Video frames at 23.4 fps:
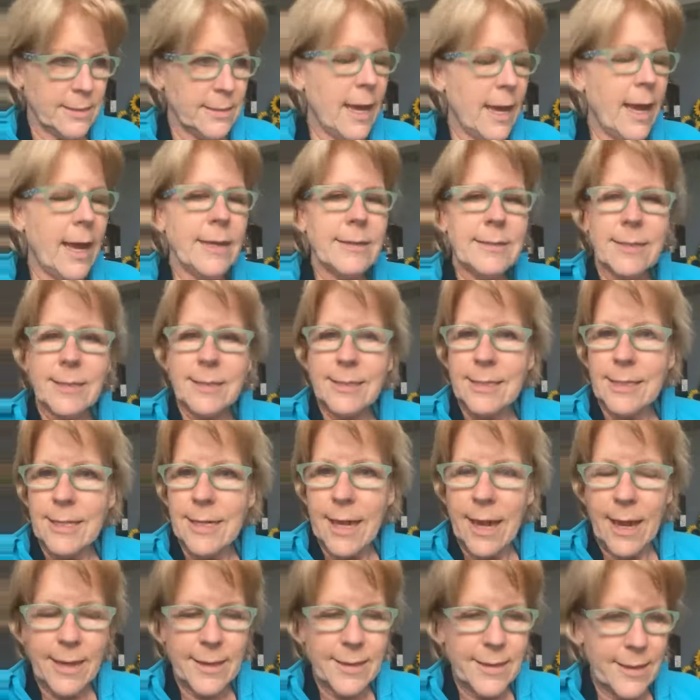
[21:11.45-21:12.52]
not to
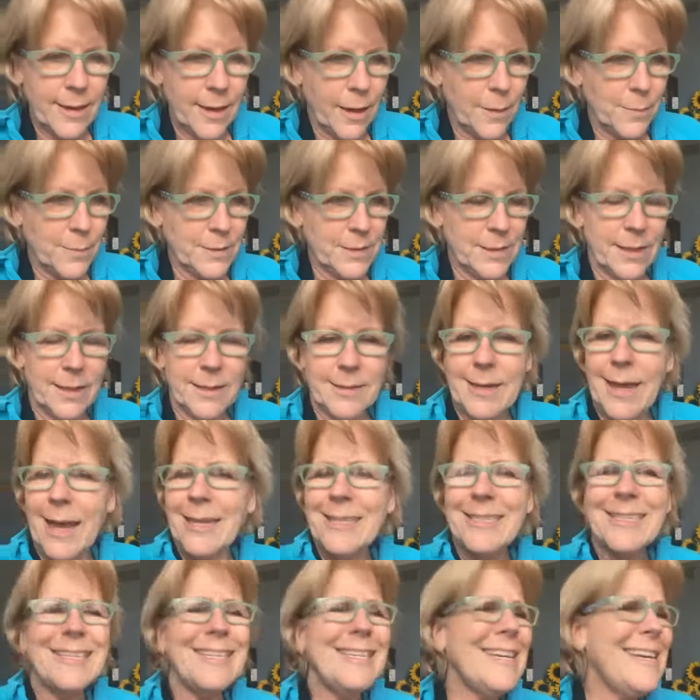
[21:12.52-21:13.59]
deny the upset,
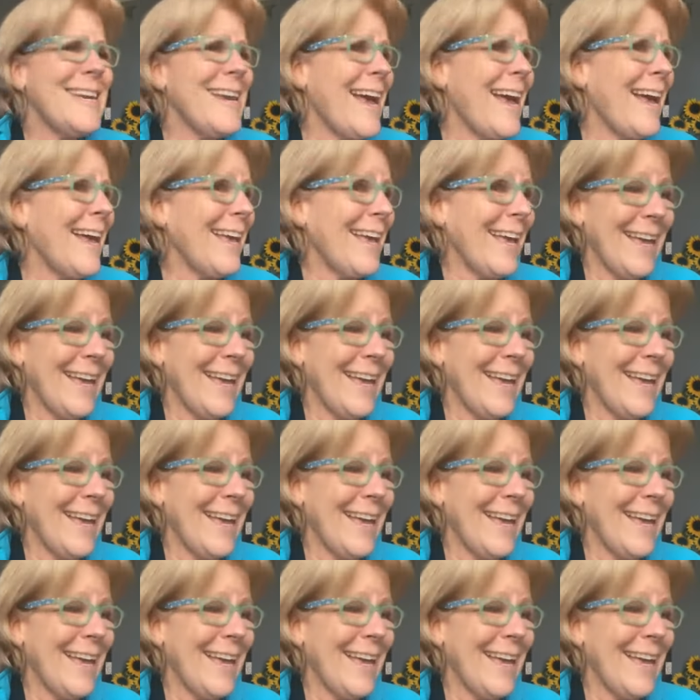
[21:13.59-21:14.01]
not to deny